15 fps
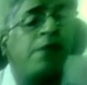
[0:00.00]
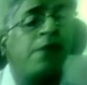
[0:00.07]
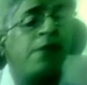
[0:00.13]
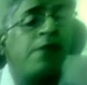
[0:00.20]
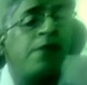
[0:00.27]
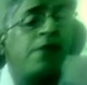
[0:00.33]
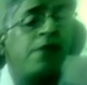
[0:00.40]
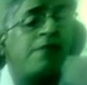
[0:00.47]

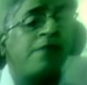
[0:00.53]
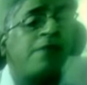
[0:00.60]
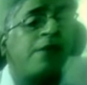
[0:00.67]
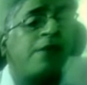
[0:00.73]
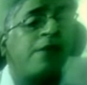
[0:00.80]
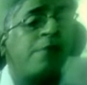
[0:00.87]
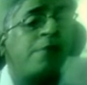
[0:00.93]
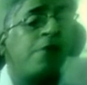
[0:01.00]
That's a
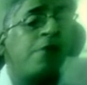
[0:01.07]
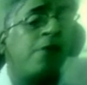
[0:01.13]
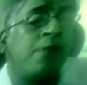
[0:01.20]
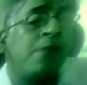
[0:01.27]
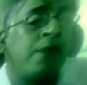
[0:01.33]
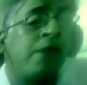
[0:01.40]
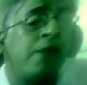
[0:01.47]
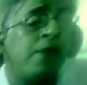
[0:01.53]
problem
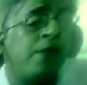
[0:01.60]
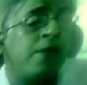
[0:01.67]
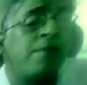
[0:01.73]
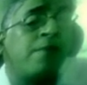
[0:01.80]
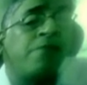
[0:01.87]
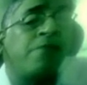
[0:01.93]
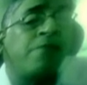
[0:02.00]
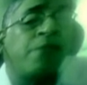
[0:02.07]
in,
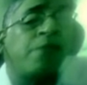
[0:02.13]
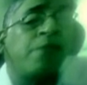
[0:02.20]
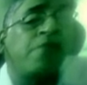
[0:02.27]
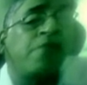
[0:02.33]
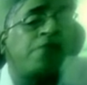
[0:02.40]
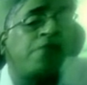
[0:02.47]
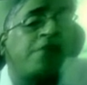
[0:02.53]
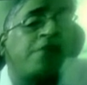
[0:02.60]
but of course,
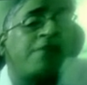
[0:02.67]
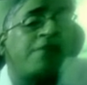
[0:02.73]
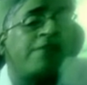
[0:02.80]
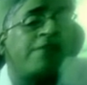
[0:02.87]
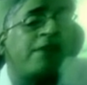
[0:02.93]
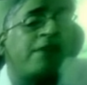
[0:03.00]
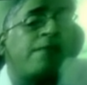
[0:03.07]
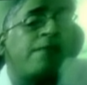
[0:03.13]
as I said,
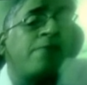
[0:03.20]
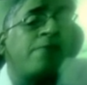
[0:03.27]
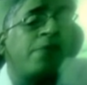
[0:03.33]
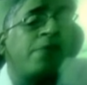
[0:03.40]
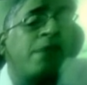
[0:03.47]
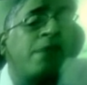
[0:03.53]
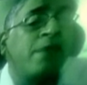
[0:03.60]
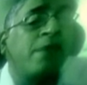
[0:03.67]

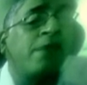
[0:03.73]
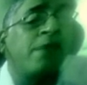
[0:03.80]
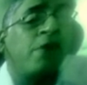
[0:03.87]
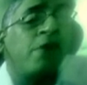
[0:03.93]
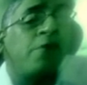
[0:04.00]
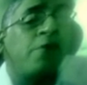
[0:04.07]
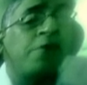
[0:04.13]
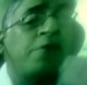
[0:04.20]
the
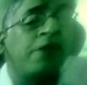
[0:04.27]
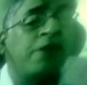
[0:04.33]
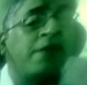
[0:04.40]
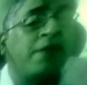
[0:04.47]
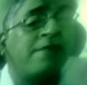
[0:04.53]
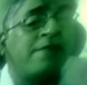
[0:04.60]
output that is